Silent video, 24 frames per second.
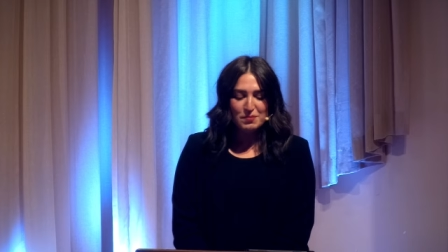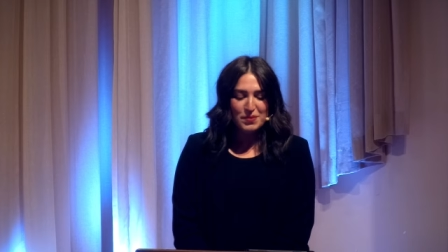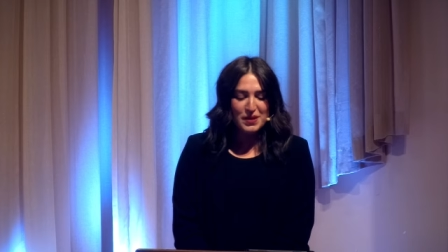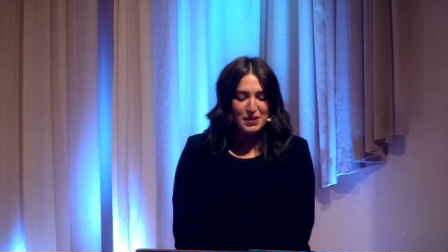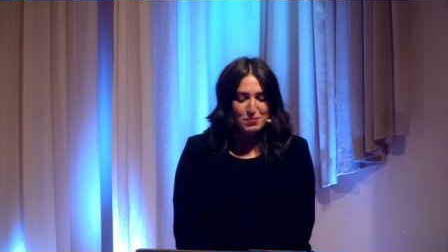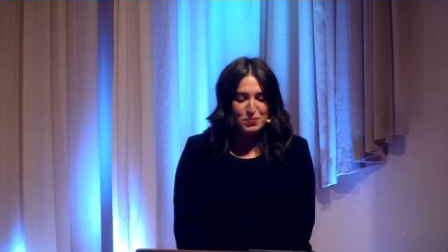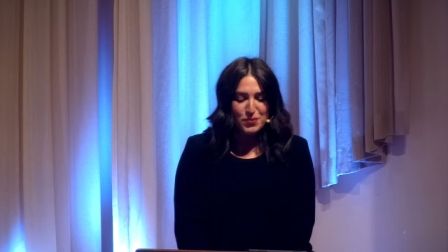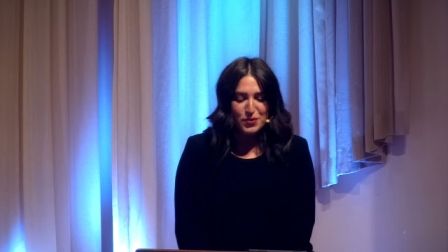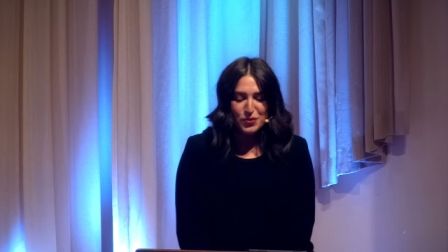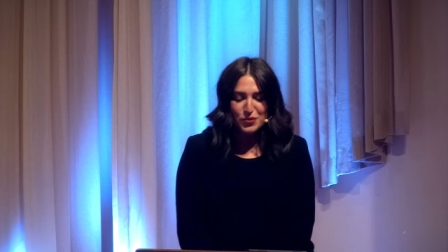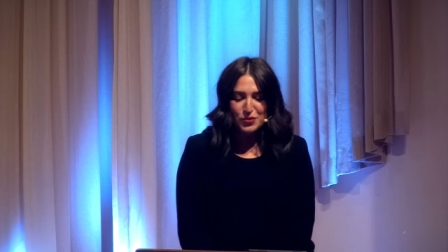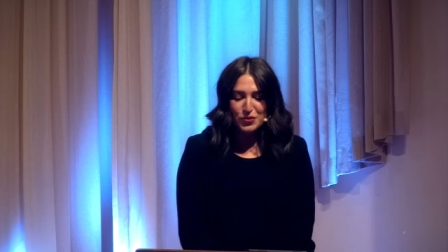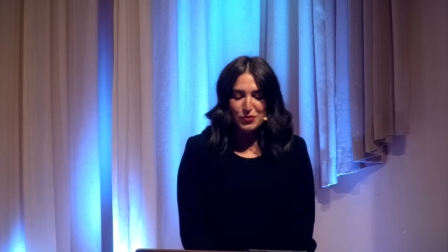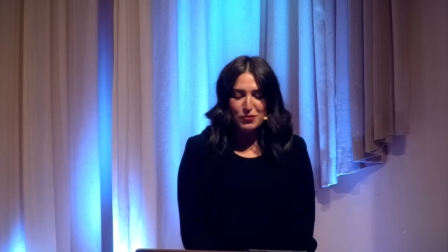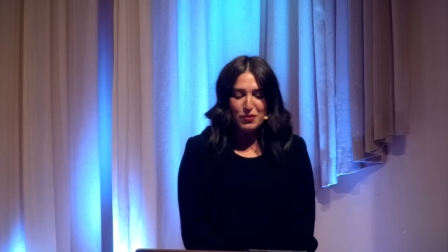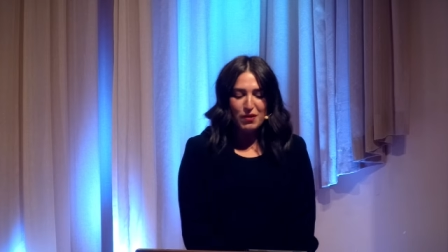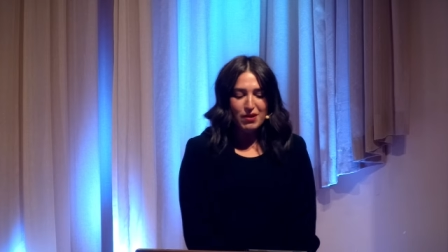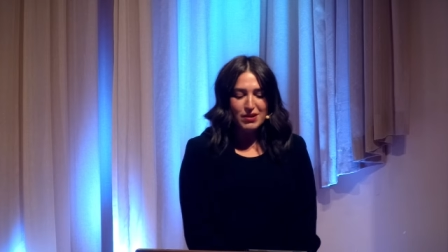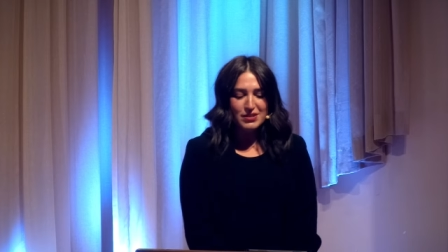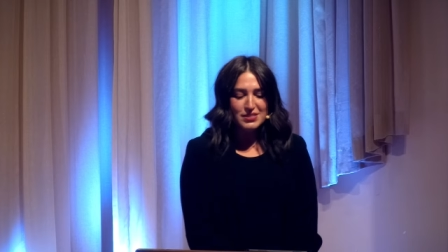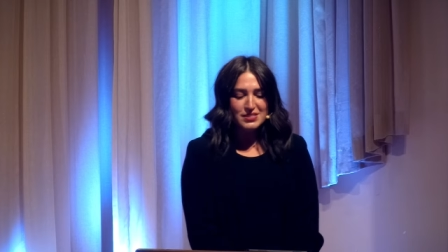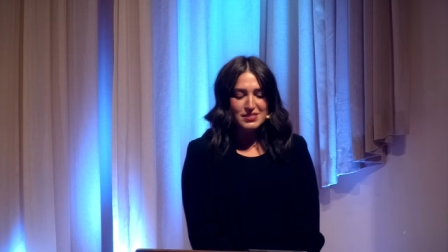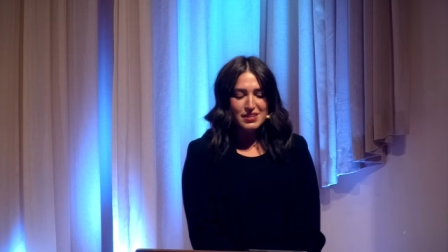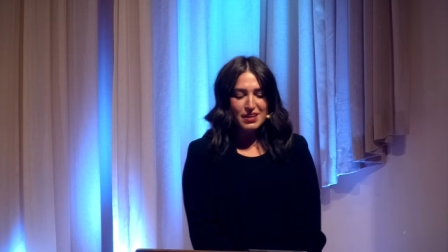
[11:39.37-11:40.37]
people who
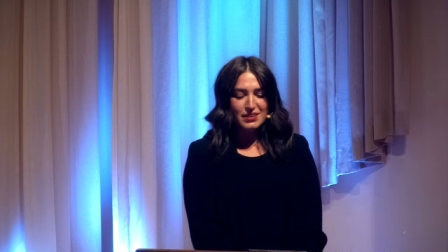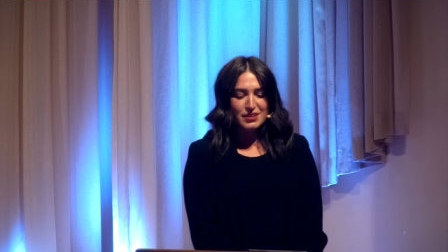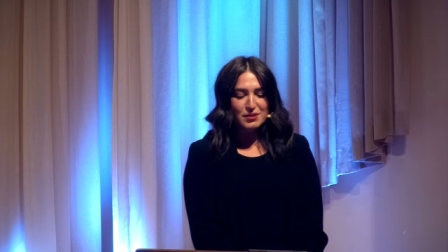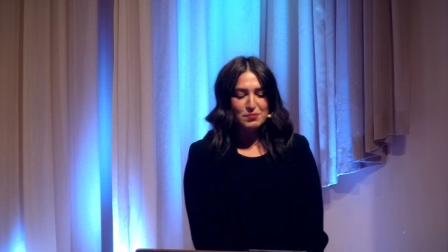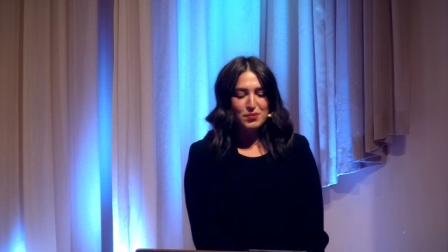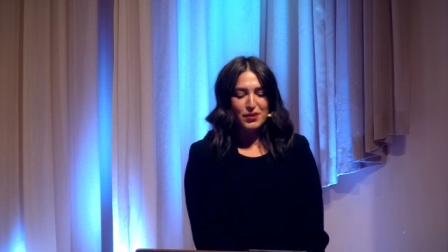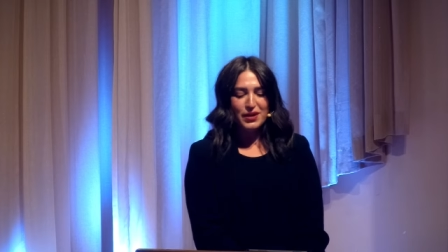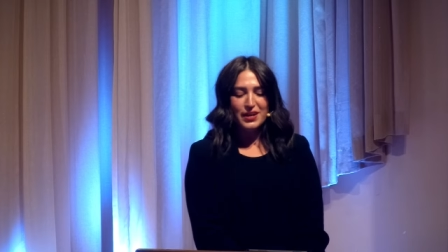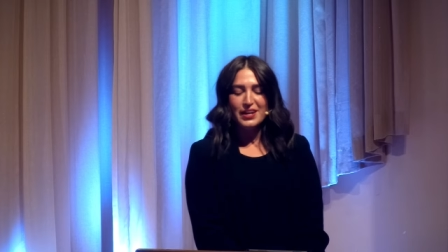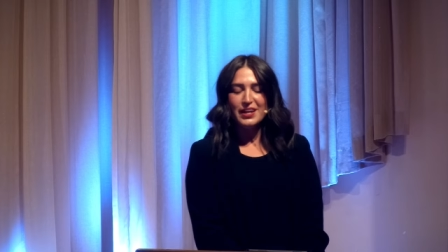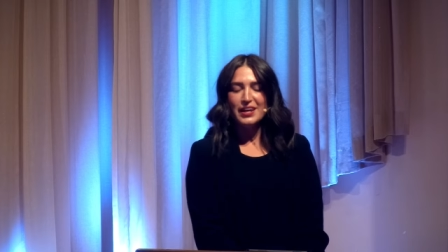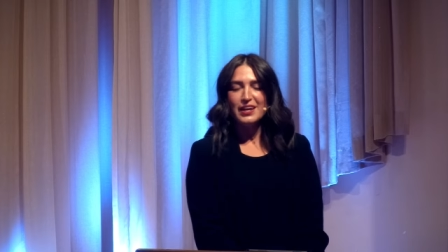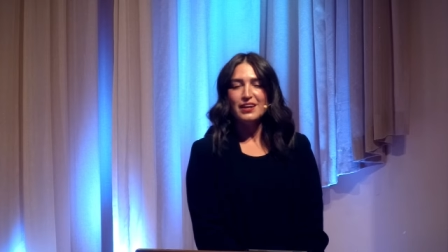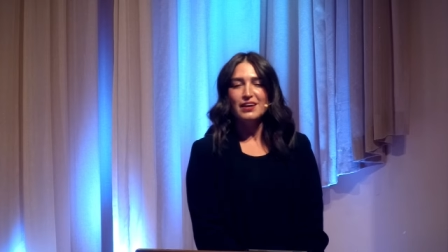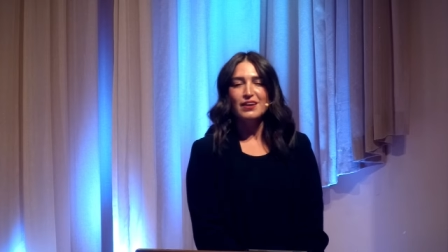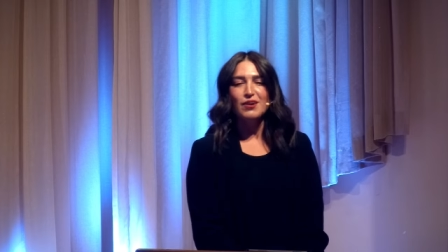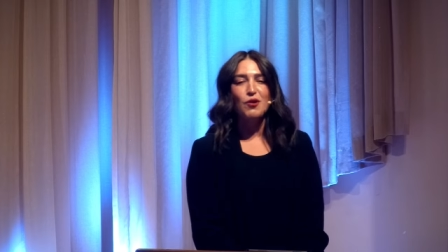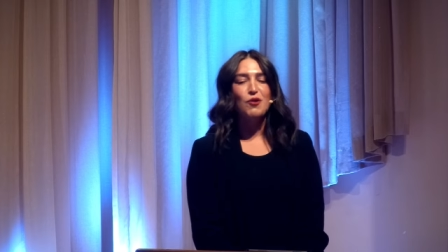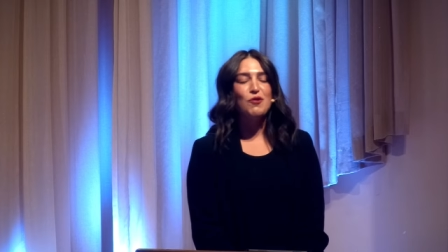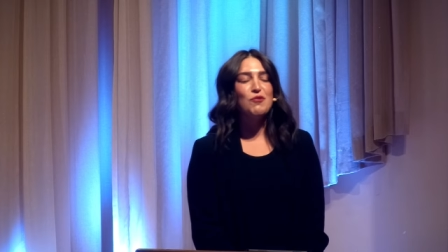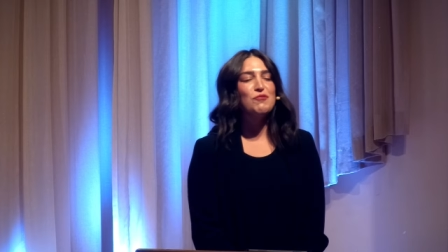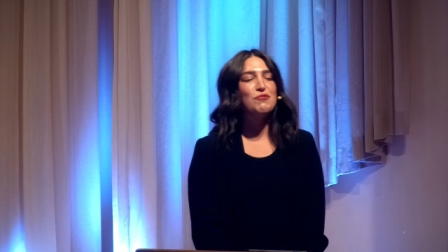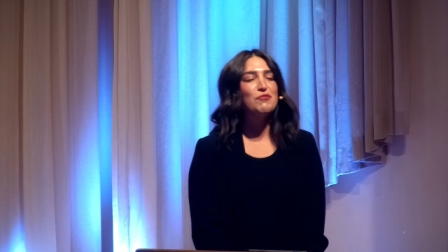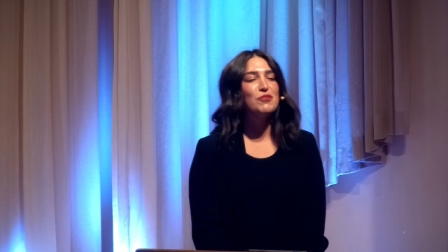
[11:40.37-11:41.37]
are celebrating
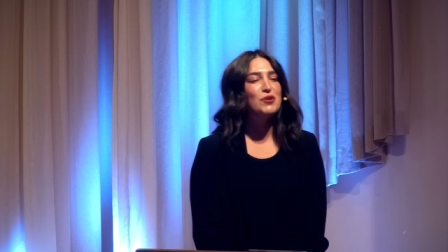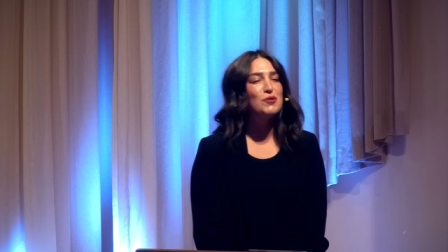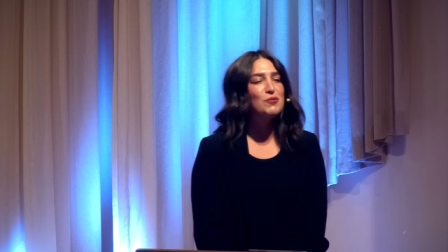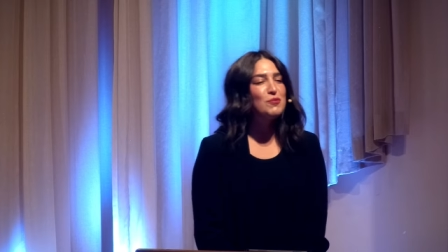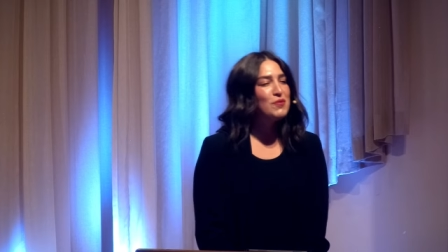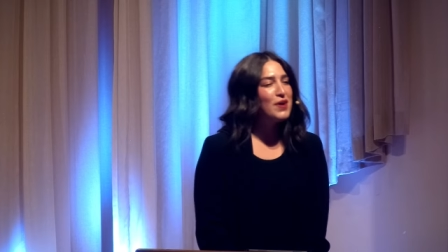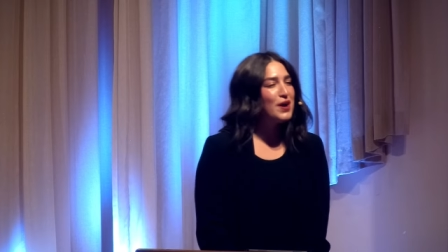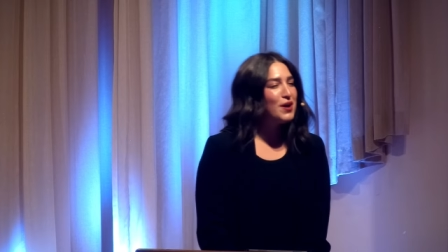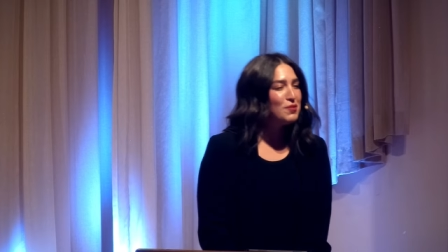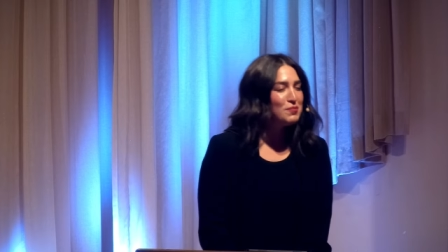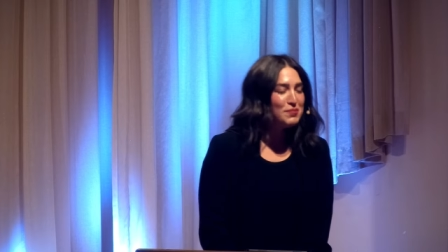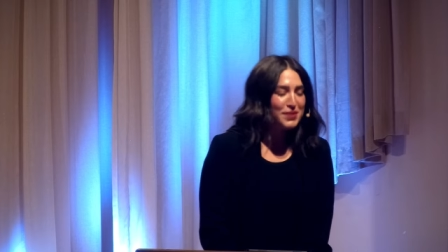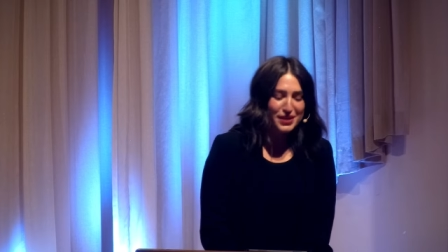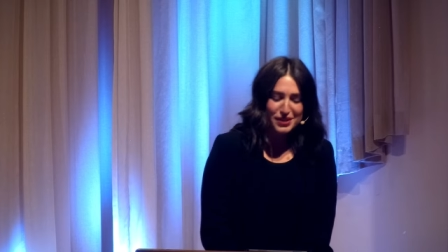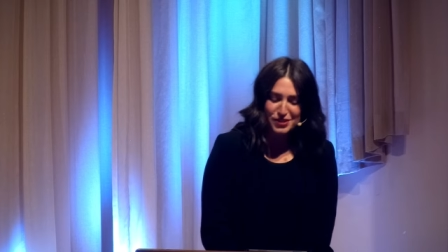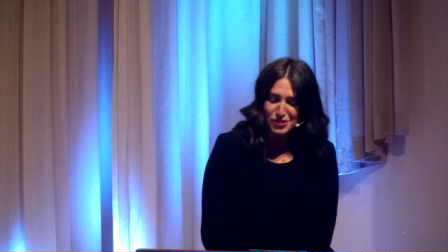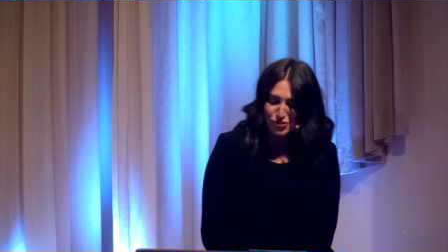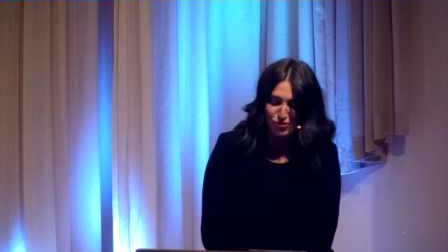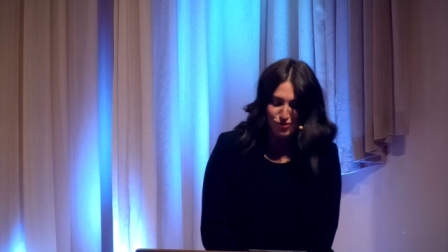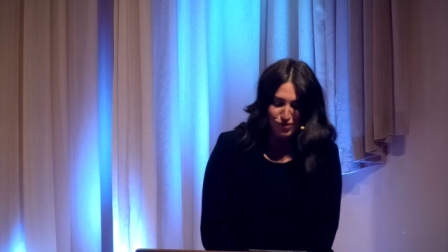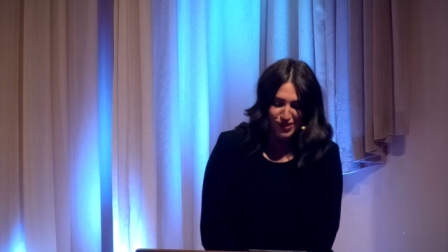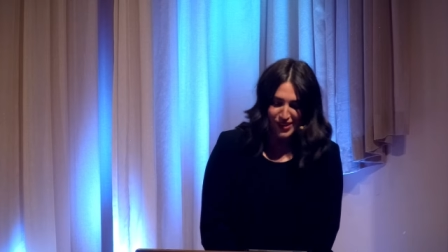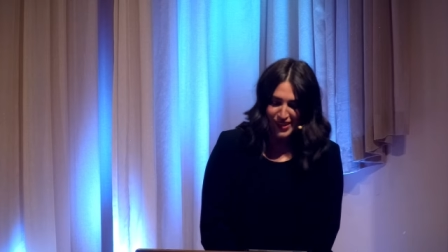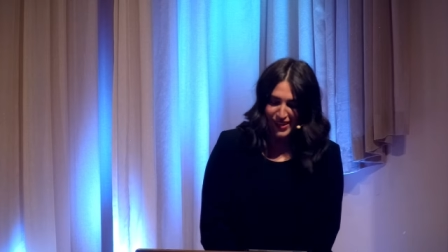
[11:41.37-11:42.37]
overwhelming
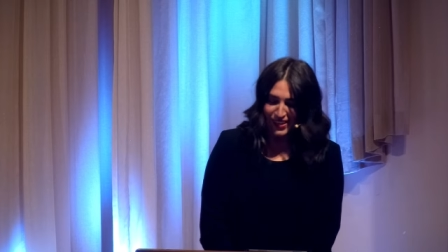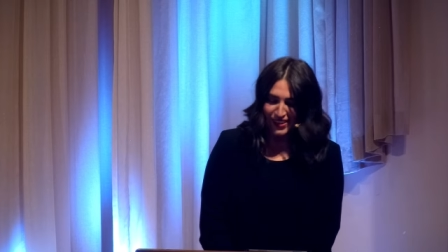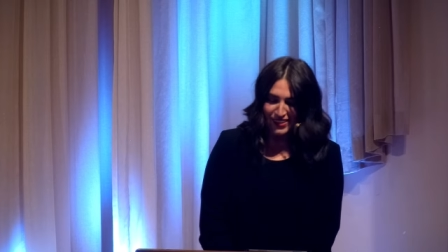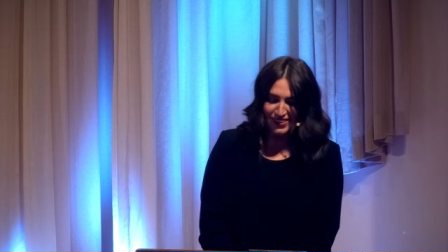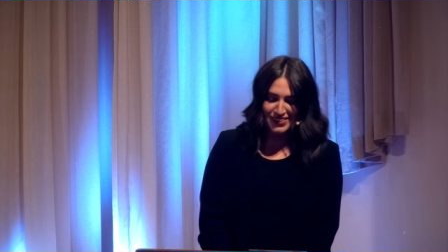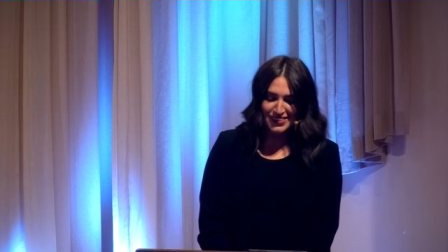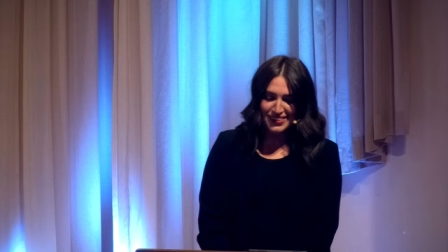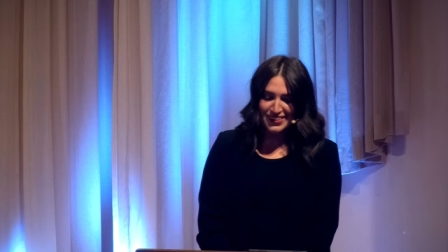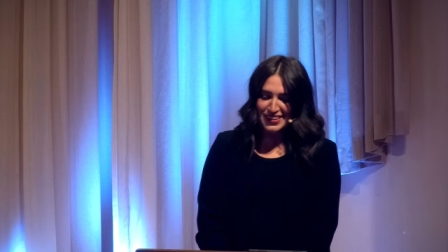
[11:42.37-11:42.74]
joy,